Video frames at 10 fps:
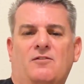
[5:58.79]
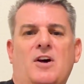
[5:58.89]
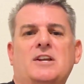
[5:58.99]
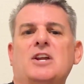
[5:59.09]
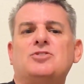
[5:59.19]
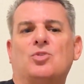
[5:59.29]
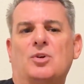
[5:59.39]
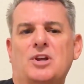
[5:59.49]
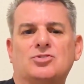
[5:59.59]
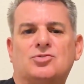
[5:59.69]

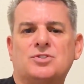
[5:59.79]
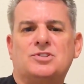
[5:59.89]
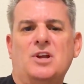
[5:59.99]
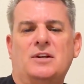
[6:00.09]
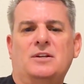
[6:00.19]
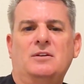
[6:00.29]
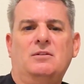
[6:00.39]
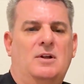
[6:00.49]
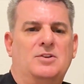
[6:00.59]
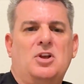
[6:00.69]
financial interest in it.
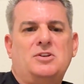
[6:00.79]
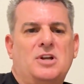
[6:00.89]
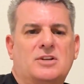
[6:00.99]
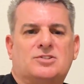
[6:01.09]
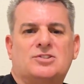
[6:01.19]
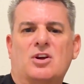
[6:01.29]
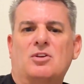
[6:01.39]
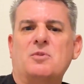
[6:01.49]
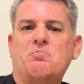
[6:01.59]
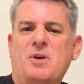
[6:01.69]
It doesn't
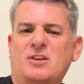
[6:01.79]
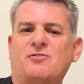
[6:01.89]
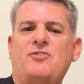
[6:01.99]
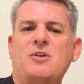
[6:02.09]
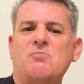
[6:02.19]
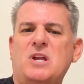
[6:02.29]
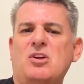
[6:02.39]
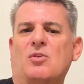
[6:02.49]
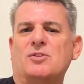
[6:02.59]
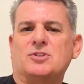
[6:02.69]
necessarily benefit
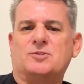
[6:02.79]
me on the